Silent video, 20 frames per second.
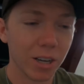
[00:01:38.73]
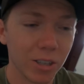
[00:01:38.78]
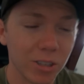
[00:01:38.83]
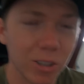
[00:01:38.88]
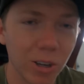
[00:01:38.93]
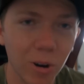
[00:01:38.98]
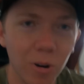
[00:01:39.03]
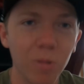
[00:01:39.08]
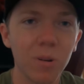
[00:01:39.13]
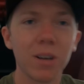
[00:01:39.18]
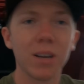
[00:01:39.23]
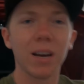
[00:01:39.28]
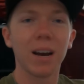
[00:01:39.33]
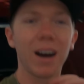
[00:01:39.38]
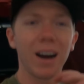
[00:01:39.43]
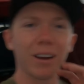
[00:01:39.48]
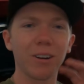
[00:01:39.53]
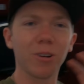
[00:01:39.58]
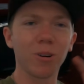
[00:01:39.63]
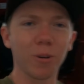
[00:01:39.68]
So
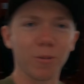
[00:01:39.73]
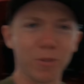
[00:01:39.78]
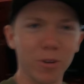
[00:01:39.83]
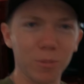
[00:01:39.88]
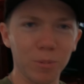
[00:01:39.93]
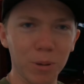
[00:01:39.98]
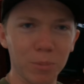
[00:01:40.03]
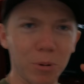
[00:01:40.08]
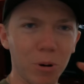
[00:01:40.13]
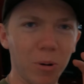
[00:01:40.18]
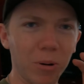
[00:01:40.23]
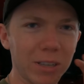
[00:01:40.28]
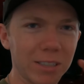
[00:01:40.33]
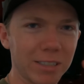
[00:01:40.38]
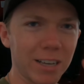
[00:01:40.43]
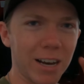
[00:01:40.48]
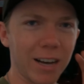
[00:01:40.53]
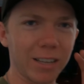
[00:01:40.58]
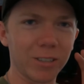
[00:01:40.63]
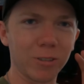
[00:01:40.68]
I know a few people
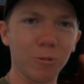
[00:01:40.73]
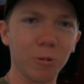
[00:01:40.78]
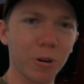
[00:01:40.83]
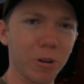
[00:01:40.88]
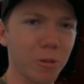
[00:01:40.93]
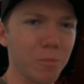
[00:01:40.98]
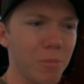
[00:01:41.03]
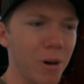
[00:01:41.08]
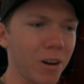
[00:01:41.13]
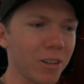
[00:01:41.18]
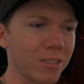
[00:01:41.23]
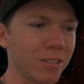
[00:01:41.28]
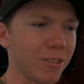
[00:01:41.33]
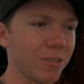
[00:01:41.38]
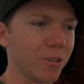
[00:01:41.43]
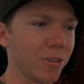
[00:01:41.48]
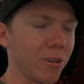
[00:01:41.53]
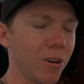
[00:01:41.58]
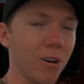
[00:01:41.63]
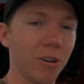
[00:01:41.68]
always ask, so what are the mods on
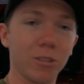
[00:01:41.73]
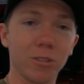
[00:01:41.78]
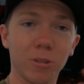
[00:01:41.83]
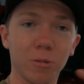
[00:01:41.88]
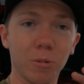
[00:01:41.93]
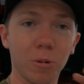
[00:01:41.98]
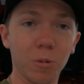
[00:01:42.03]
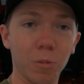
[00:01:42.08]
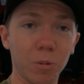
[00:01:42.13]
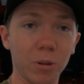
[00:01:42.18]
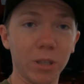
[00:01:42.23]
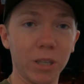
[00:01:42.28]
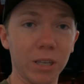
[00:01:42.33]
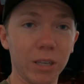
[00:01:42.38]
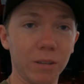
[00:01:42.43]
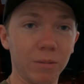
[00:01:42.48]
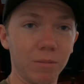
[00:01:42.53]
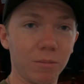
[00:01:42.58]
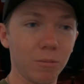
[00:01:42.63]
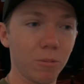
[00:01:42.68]
your car? So
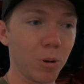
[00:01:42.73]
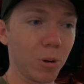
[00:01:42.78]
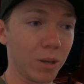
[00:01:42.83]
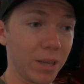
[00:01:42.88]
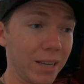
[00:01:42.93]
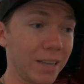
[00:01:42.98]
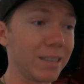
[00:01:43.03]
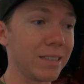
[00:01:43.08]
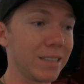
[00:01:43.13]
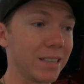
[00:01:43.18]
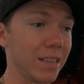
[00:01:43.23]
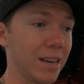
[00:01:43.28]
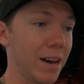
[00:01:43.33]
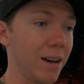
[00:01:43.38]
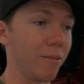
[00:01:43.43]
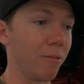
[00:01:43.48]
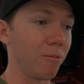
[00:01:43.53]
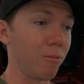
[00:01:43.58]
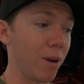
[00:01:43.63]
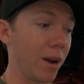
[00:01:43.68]
we'll get into
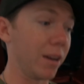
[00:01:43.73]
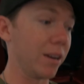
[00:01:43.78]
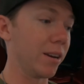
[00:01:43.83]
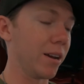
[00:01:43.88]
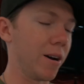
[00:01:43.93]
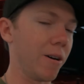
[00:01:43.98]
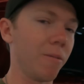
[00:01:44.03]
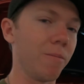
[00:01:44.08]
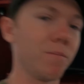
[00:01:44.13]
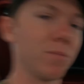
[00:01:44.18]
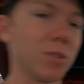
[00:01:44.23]
that right now.